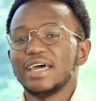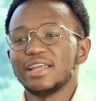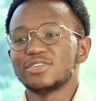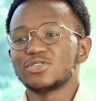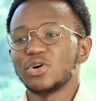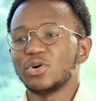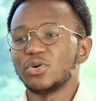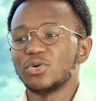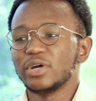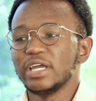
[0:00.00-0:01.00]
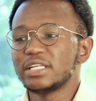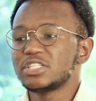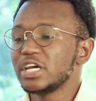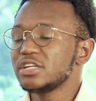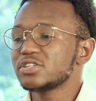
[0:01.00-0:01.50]
And so
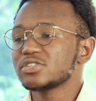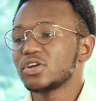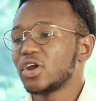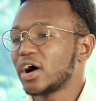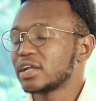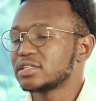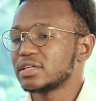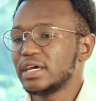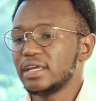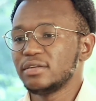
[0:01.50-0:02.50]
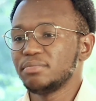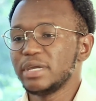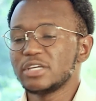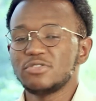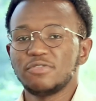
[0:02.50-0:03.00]
it changes a lot and
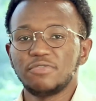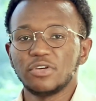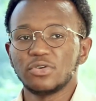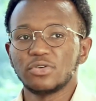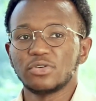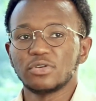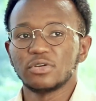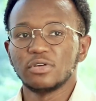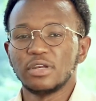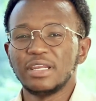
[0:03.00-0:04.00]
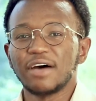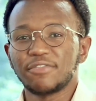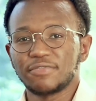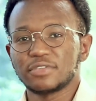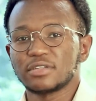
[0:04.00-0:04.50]
makes you feel
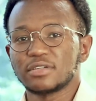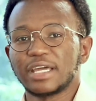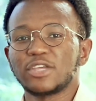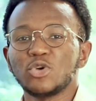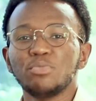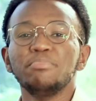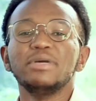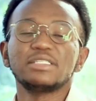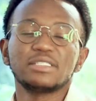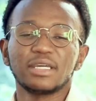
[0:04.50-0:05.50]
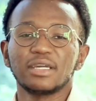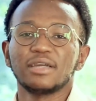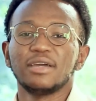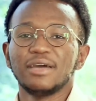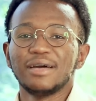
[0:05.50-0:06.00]
left, like you're
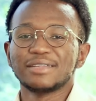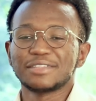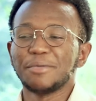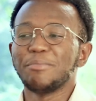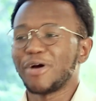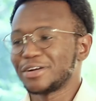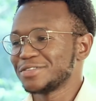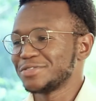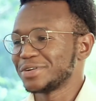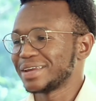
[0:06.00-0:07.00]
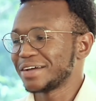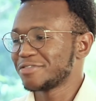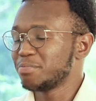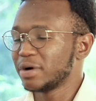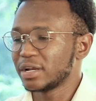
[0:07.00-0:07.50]
missing some part of your
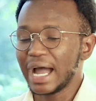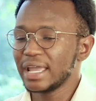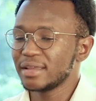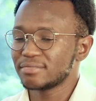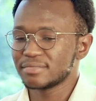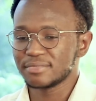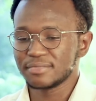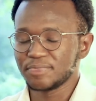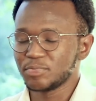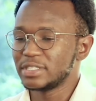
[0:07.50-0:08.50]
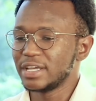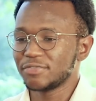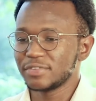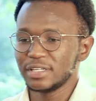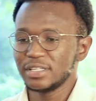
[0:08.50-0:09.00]
life. But I
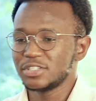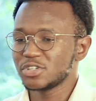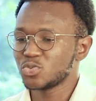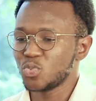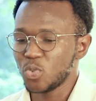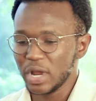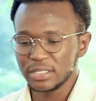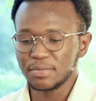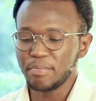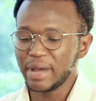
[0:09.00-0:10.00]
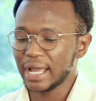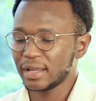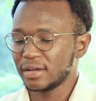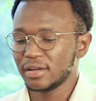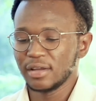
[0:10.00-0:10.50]
definitely just went back